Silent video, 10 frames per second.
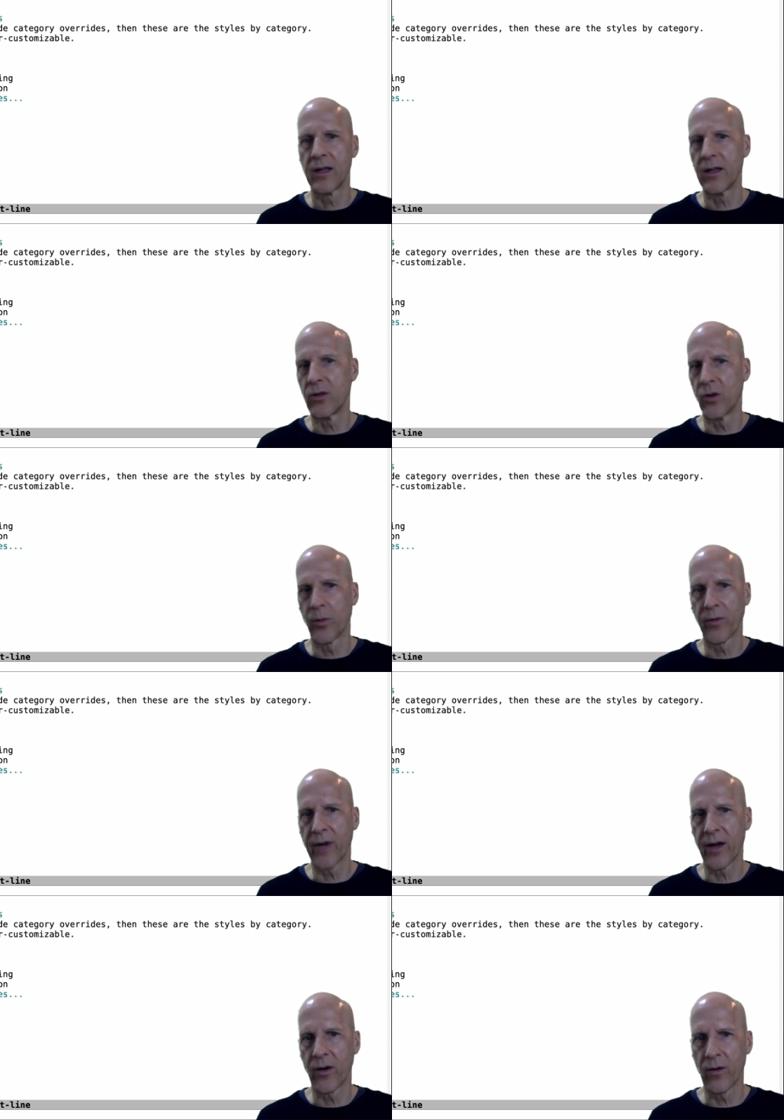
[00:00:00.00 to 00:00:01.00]
and you don't
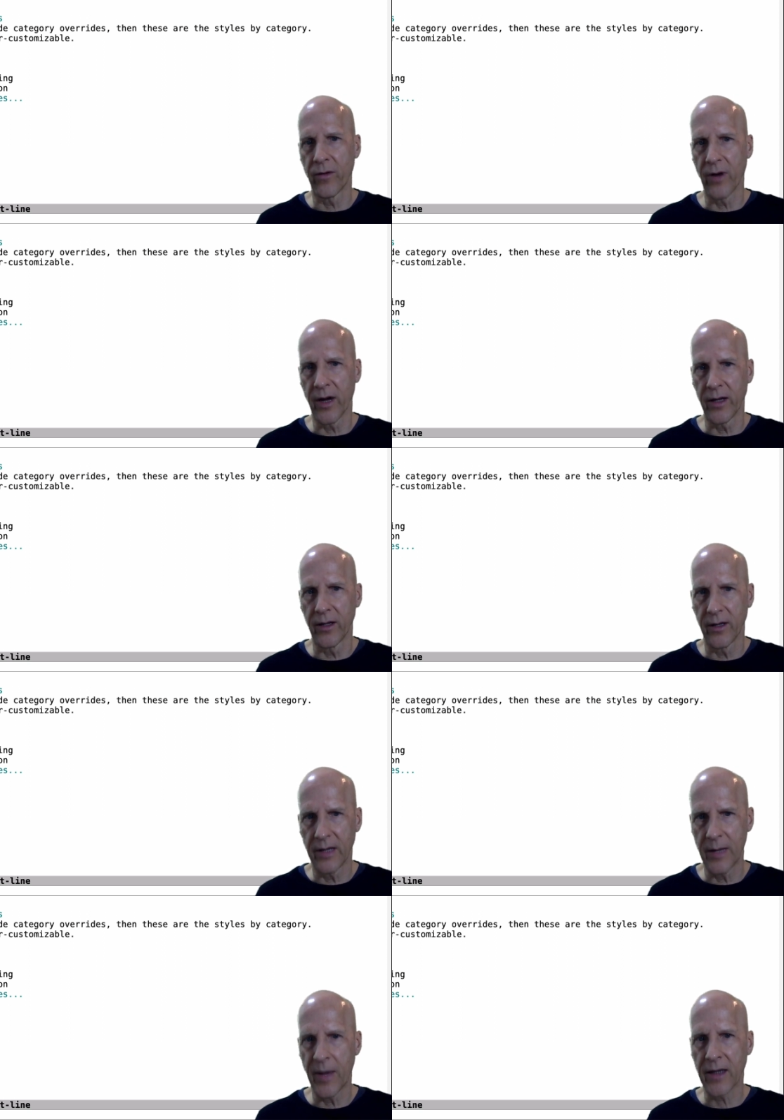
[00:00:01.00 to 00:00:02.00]
provide an override,
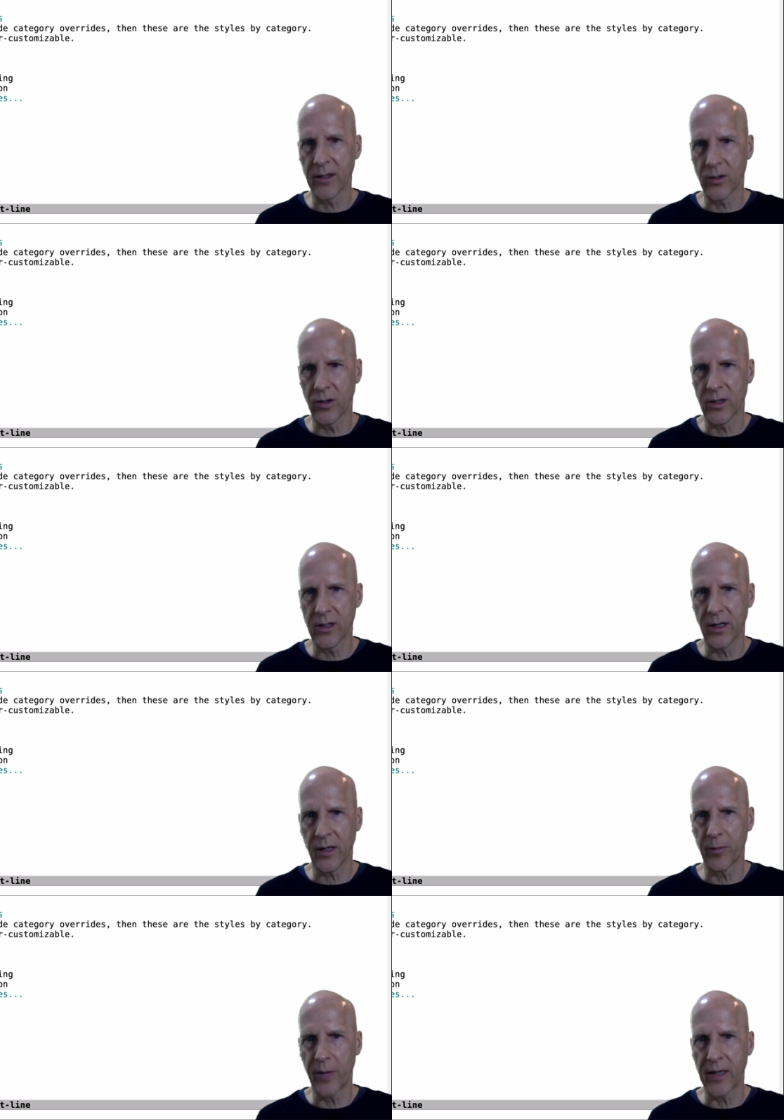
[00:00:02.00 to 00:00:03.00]
Emacs is going to
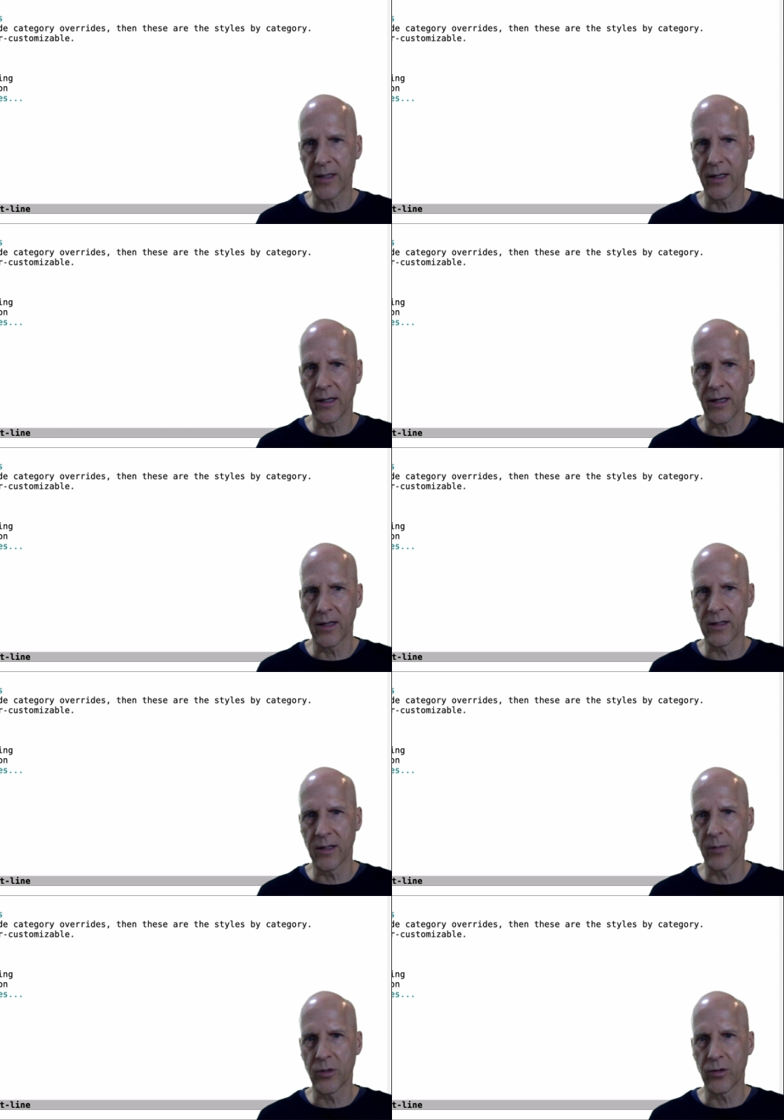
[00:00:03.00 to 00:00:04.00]
stick basic and
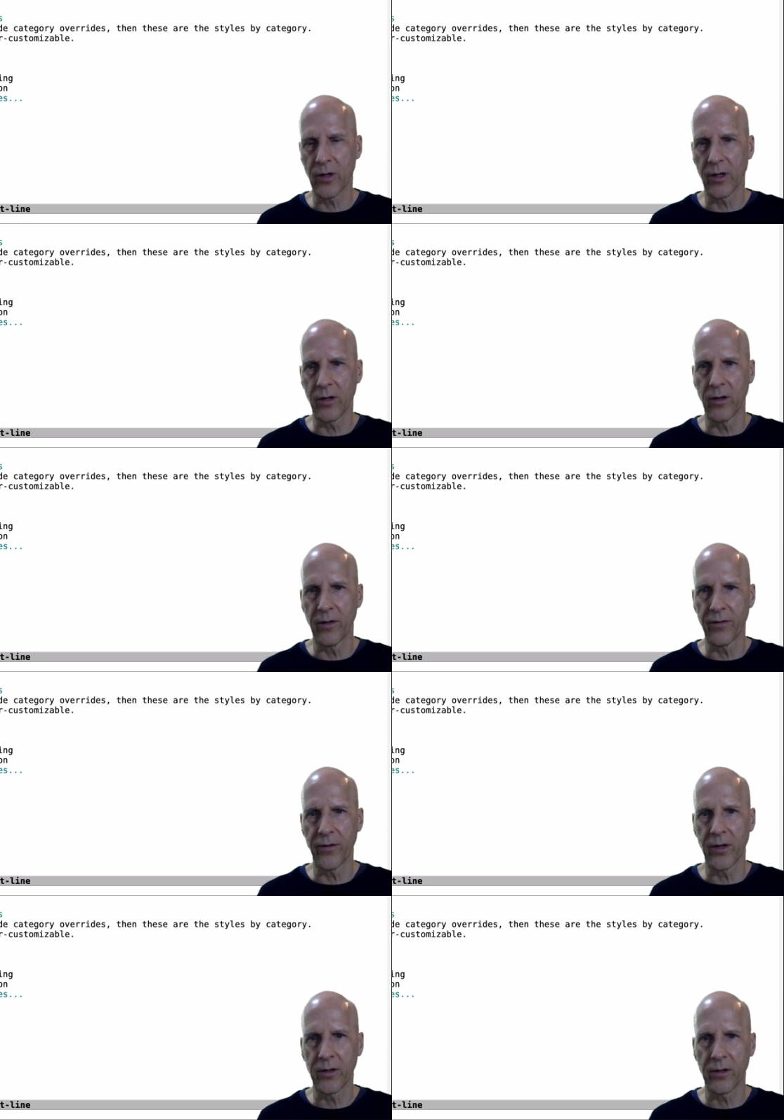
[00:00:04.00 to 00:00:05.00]
substring on the
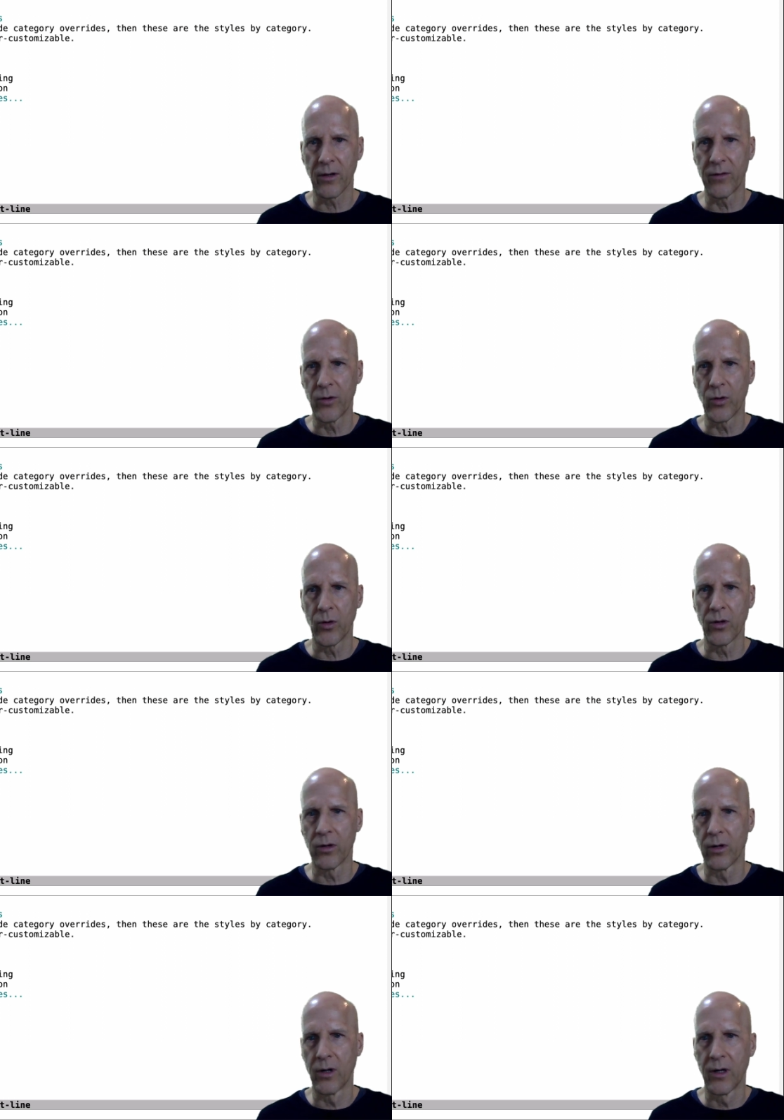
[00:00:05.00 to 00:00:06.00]
front of your
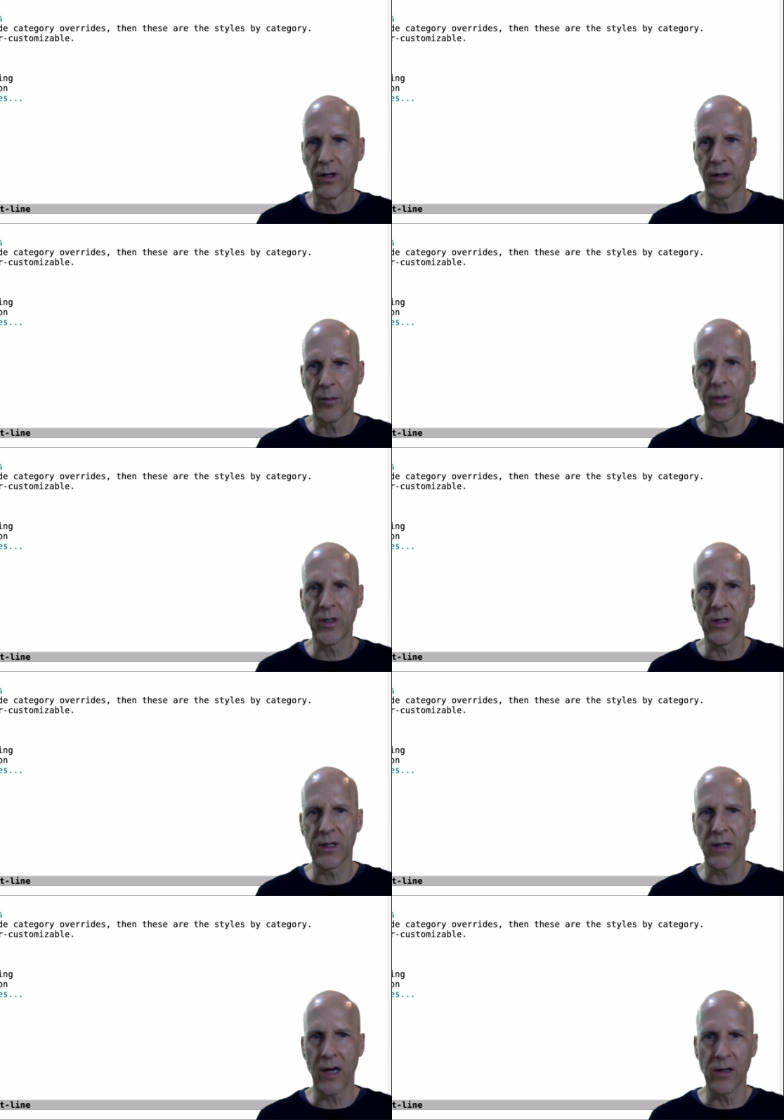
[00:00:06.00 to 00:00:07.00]
completion
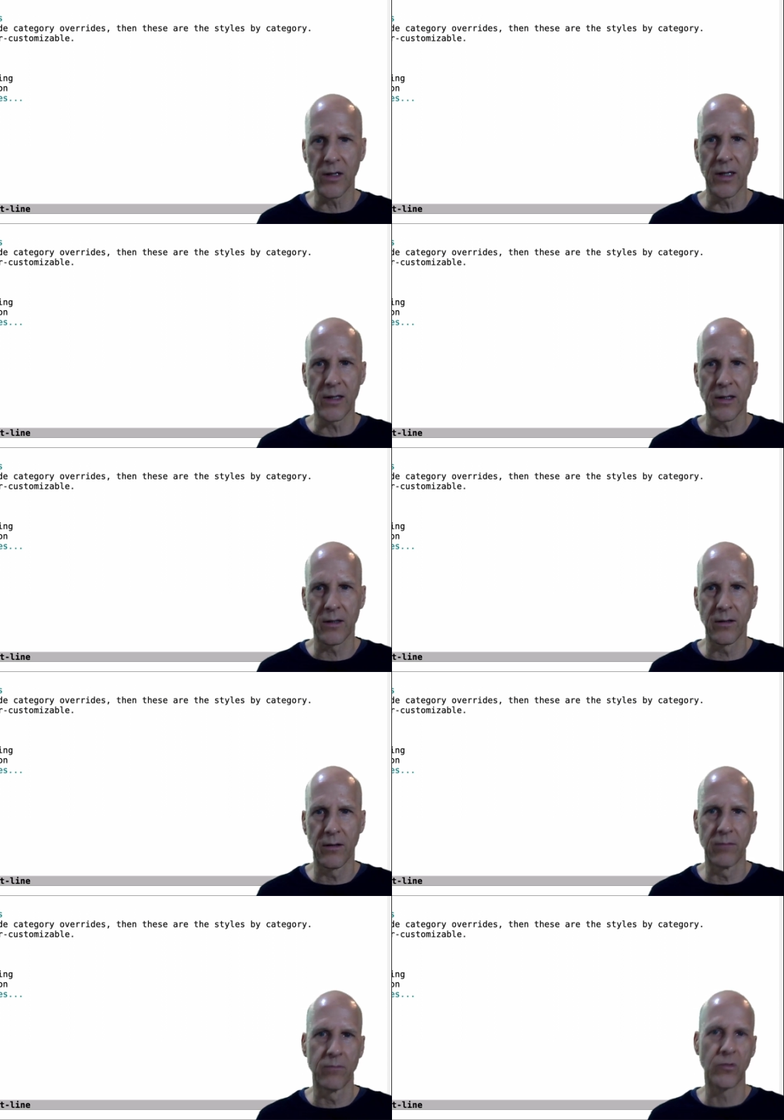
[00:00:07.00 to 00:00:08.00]
styles list.
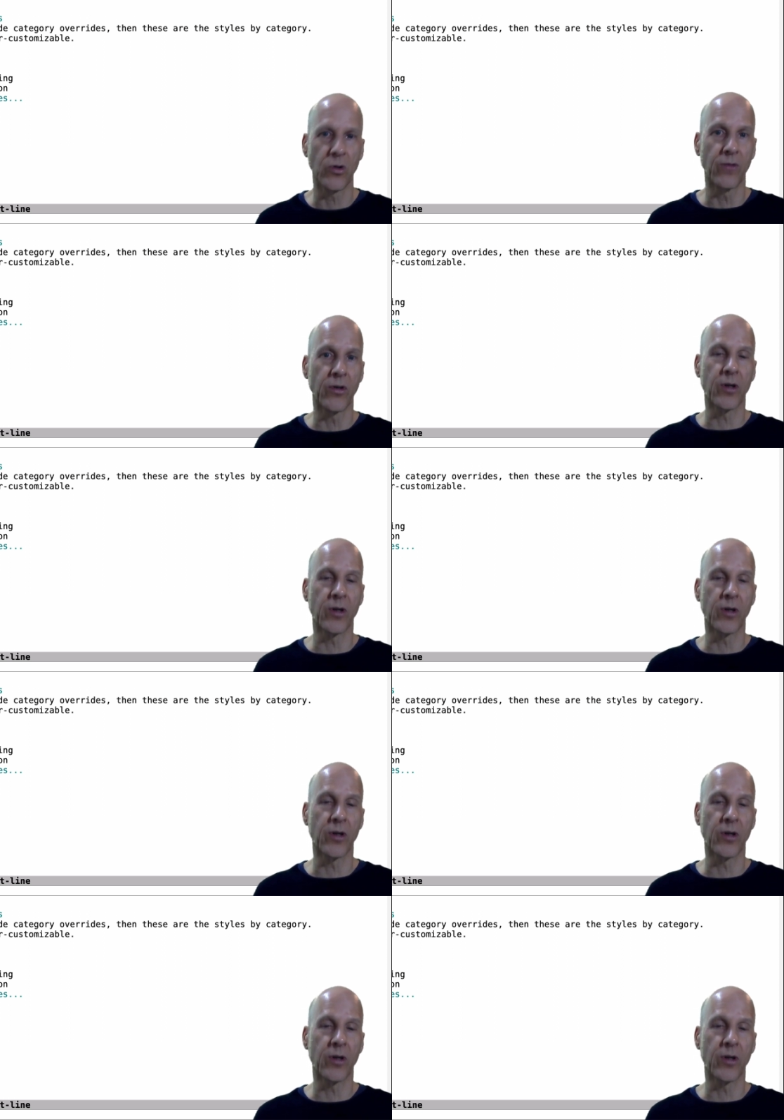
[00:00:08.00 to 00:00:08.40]
So if your